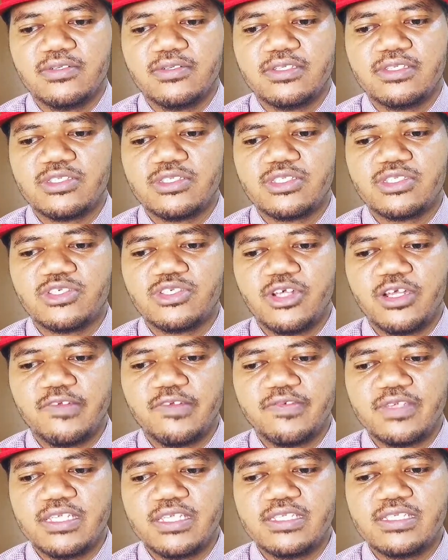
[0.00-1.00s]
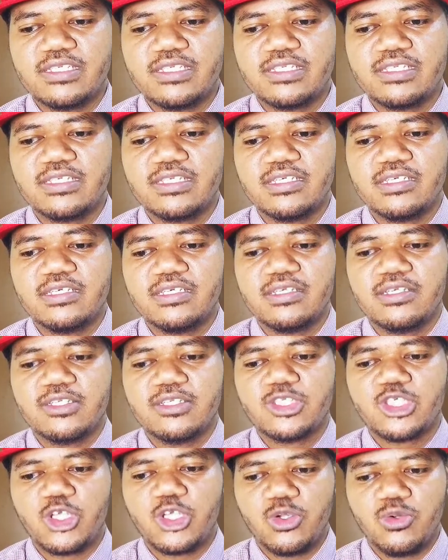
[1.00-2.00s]
a service
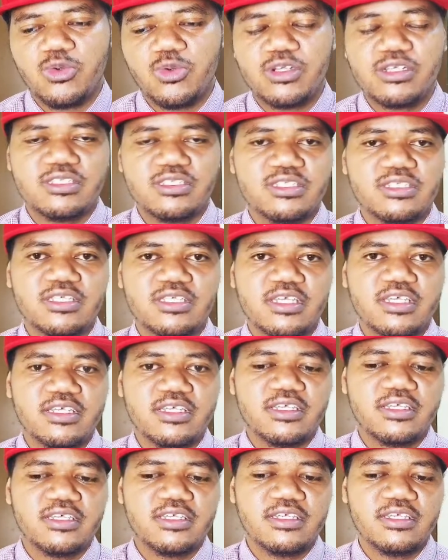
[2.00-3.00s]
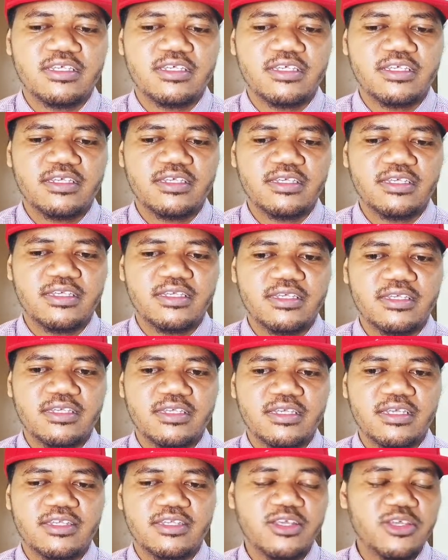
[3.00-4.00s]
towards
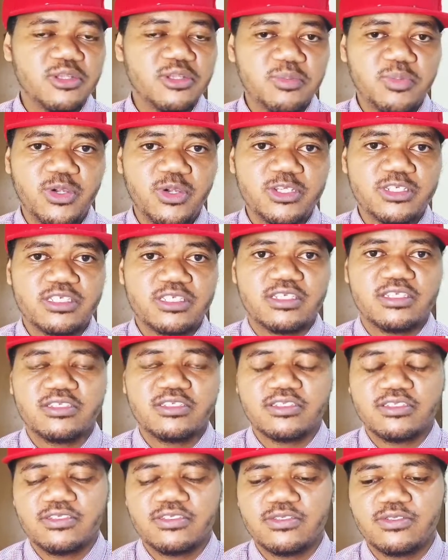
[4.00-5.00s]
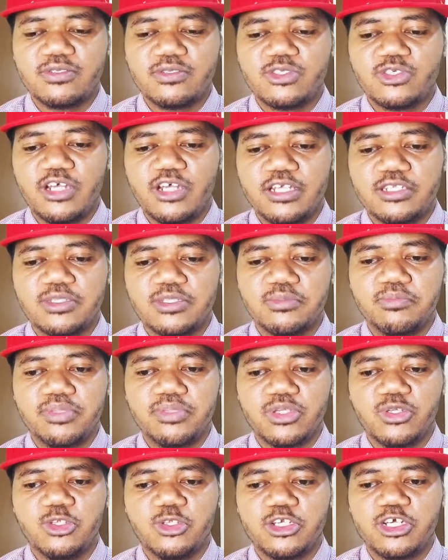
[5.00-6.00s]
another person, trying to
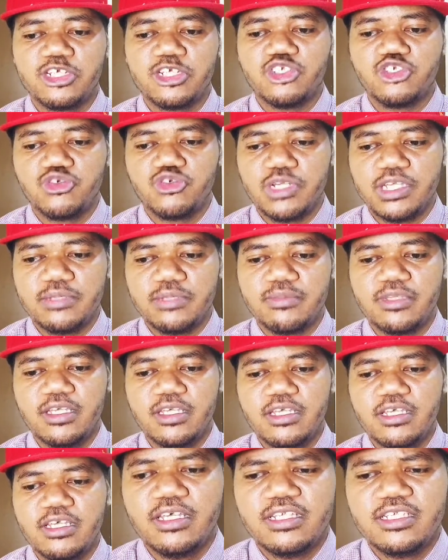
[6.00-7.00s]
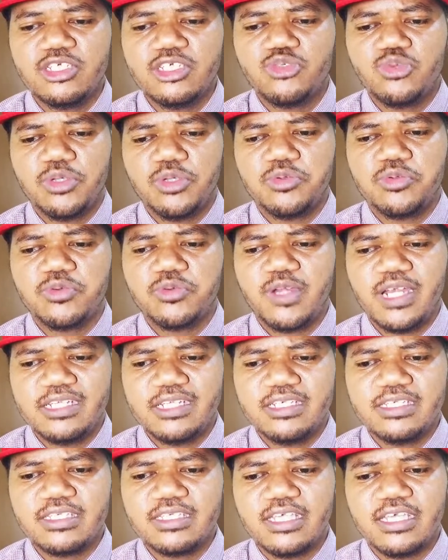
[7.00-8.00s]
build their dream. This way we
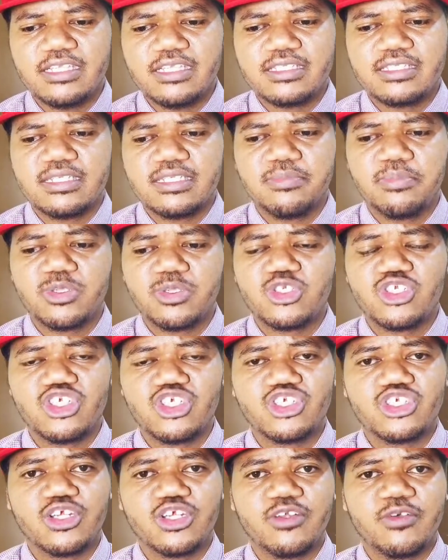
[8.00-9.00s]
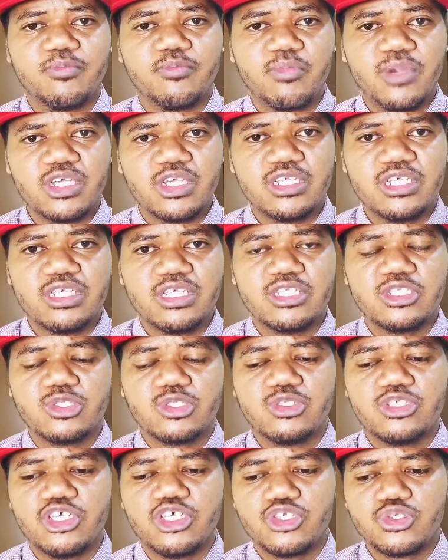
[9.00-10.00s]
relegate the position of money in
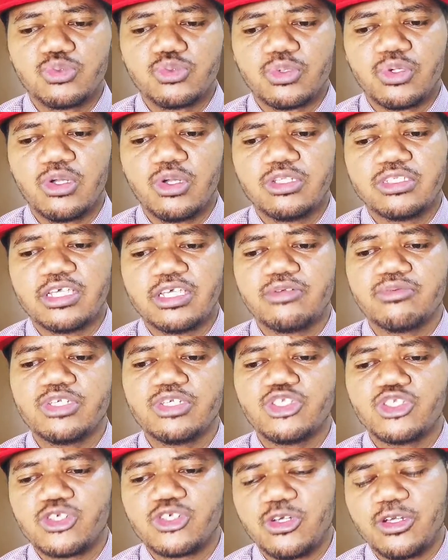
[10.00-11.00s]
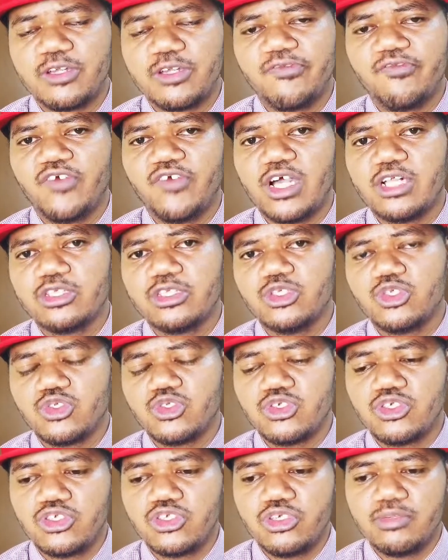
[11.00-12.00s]
today's world and return value
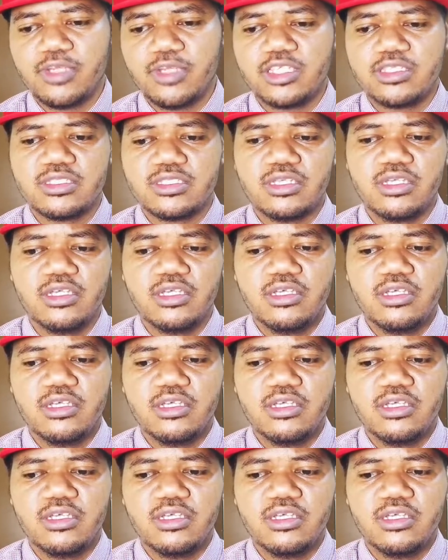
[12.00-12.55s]
to humans.